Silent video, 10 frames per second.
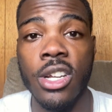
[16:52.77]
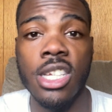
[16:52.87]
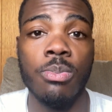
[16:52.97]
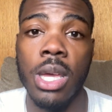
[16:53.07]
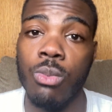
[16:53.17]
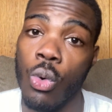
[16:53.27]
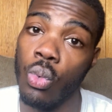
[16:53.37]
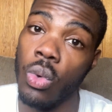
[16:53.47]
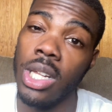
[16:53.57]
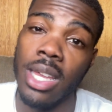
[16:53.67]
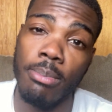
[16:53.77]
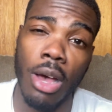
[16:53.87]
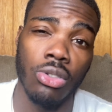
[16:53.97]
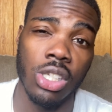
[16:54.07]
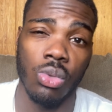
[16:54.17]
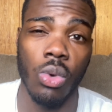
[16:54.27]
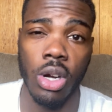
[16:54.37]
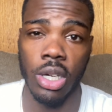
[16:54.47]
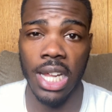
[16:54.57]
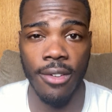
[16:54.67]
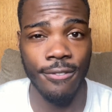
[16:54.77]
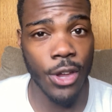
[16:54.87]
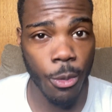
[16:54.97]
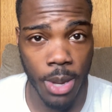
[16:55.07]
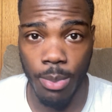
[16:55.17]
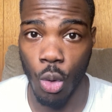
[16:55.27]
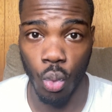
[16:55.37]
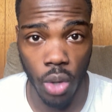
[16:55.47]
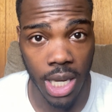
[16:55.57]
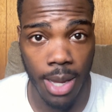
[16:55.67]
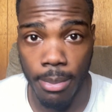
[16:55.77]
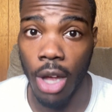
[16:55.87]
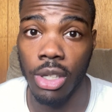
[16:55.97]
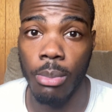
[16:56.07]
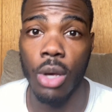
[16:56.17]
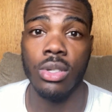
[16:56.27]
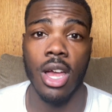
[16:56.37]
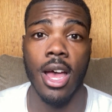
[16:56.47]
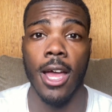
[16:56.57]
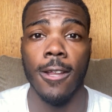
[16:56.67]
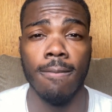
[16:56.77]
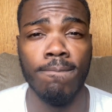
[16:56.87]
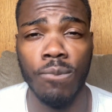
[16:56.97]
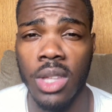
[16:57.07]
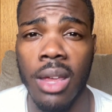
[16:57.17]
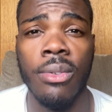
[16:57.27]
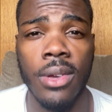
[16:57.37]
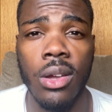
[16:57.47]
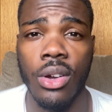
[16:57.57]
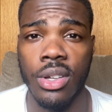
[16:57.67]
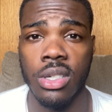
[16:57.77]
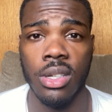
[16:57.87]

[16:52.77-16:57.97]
these people who really about this word. They fear people who really about the Most High. They fear us.